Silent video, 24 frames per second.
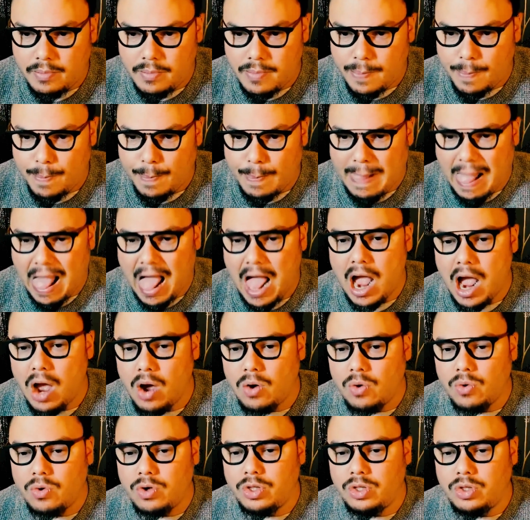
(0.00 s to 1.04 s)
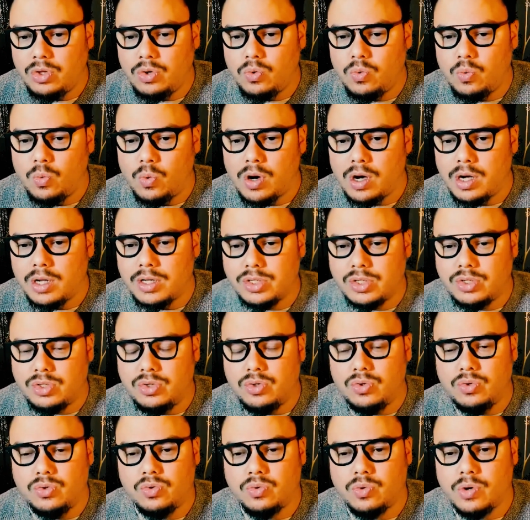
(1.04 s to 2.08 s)
how you want
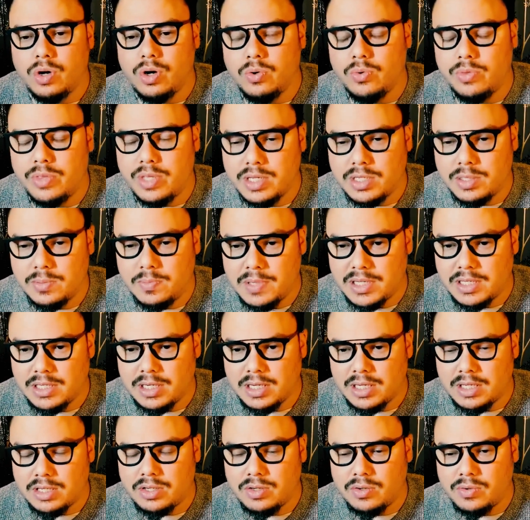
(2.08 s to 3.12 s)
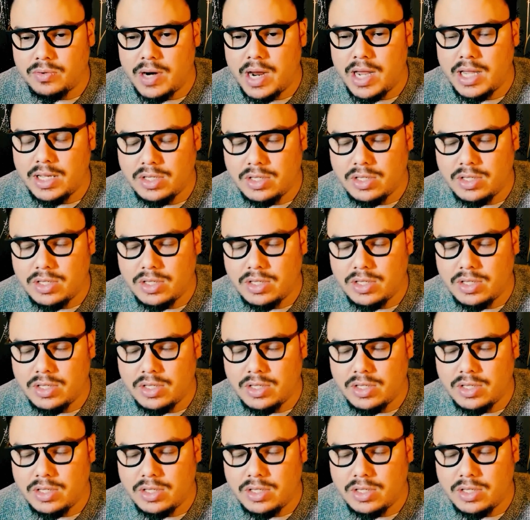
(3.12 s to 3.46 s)
to grow this business, right?